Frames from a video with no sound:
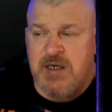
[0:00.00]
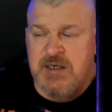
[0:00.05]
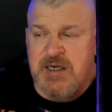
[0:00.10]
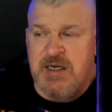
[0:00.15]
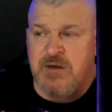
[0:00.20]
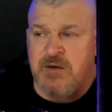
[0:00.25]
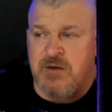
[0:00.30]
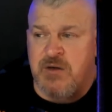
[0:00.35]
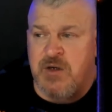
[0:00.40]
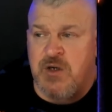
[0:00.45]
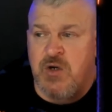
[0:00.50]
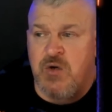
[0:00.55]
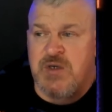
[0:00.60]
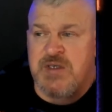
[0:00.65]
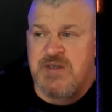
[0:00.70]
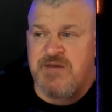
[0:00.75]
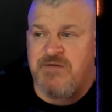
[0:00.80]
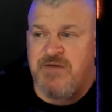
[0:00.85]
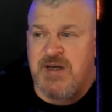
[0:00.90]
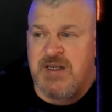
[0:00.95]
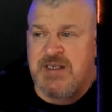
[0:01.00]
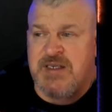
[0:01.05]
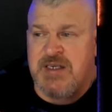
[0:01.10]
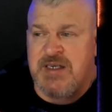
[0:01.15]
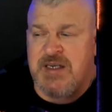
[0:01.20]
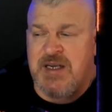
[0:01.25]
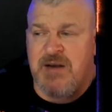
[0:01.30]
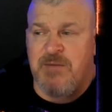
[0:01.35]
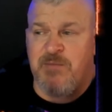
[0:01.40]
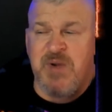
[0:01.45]
Deaton, who has
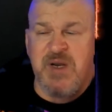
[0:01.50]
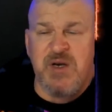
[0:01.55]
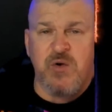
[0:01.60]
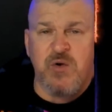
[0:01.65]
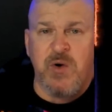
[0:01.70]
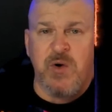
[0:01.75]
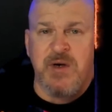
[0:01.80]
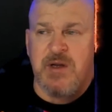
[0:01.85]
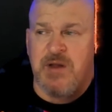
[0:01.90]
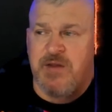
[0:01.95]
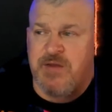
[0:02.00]
invested in Bitcoin,